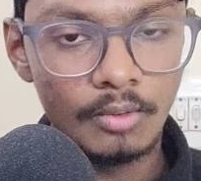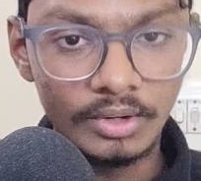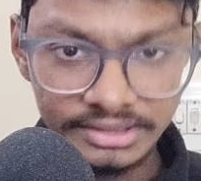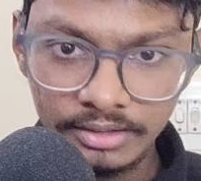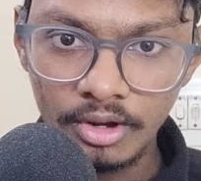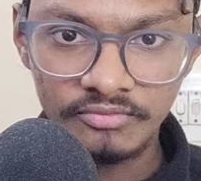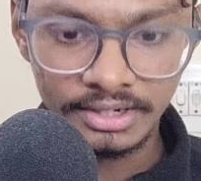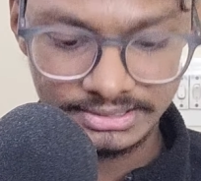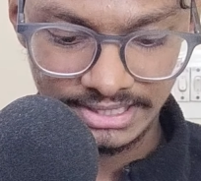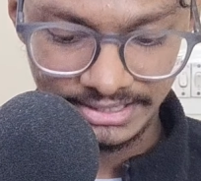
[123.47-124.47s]
One thing you have to
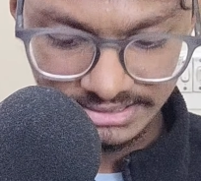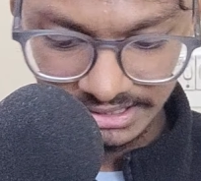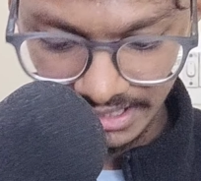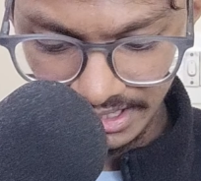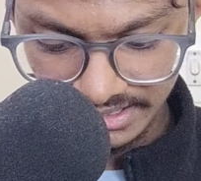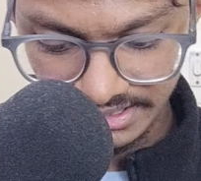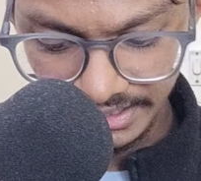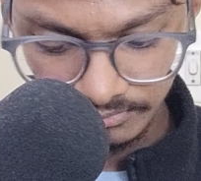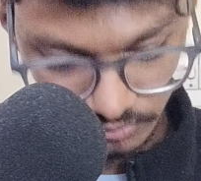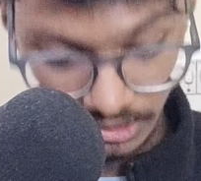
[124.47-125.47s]
understand is the written test, right?